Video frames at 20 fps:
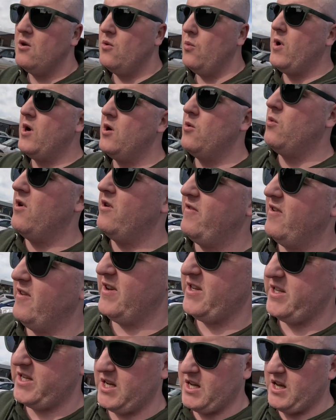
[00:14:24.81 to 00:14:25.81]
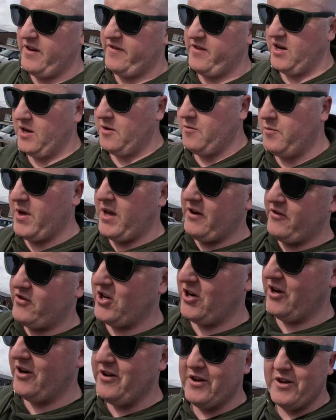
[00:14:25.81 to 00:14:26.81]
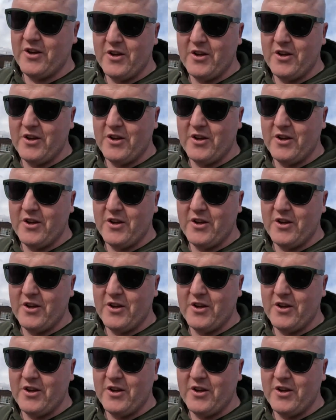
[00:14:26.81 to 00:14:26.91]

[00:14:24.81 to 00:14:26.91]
well worth a visit if you're in Perthshire.